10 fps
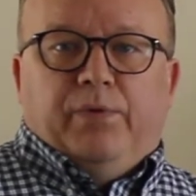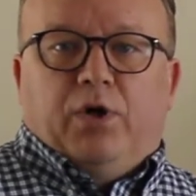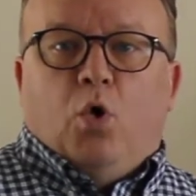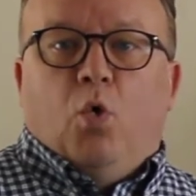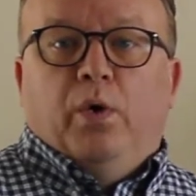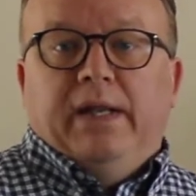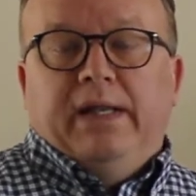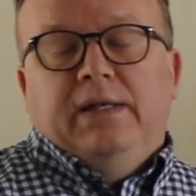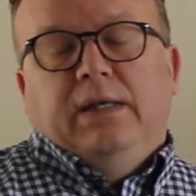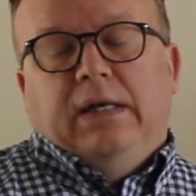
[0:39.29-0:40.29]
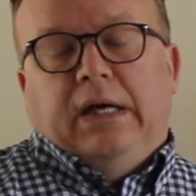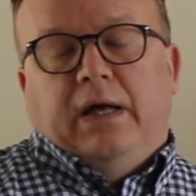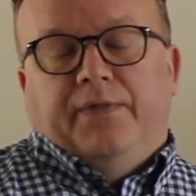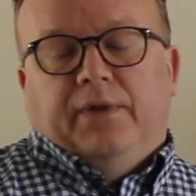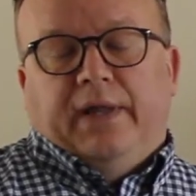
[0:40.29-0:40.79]
recording
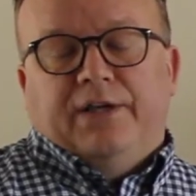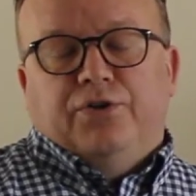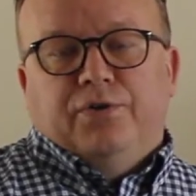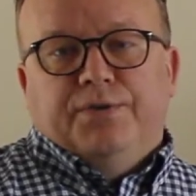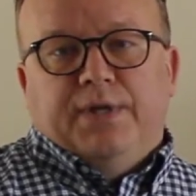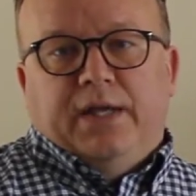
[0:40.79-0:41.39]
the lectures